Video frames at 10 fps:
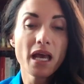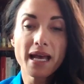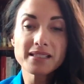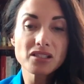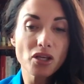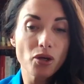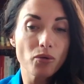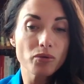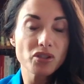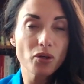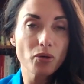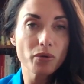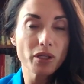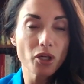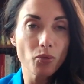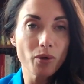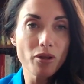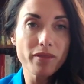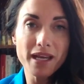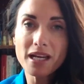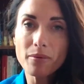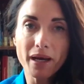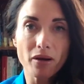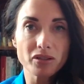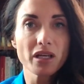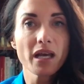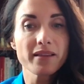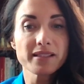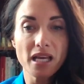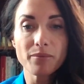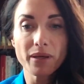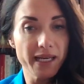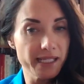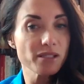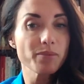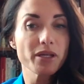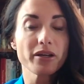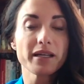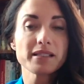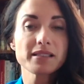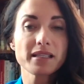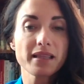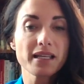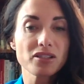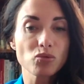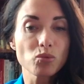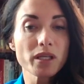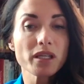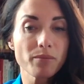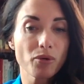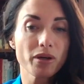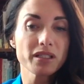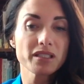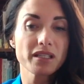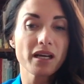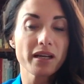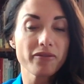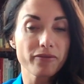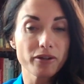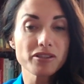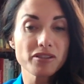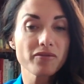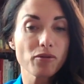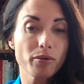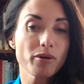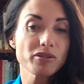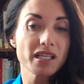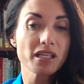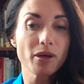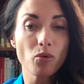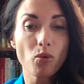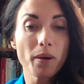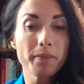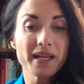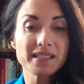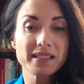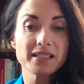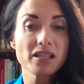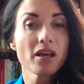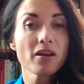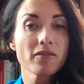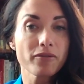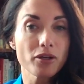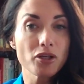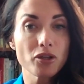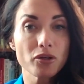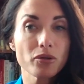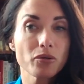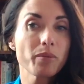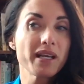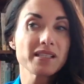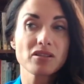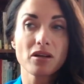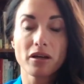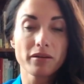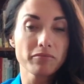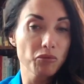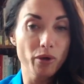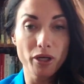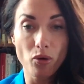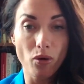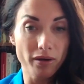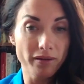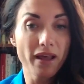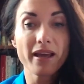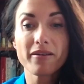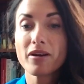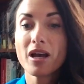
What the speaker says: And so when you think about this MBA experience, I think it's really important to kind of first and foremost think about what makes sense for you based on where you are in life,